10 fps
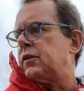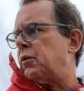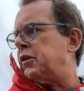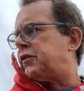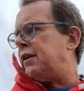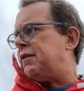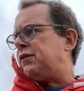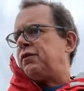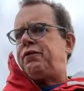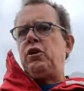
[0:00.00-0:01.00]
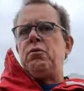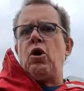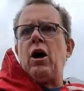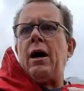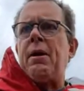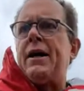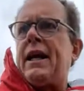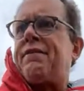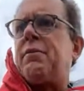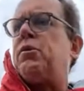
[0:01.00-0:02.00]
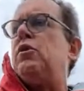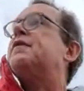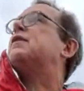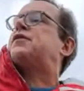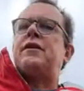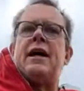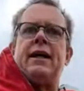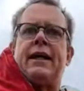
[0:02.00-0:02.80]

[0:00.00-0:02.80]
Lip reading: So we'll just give this a few more. I might have to move this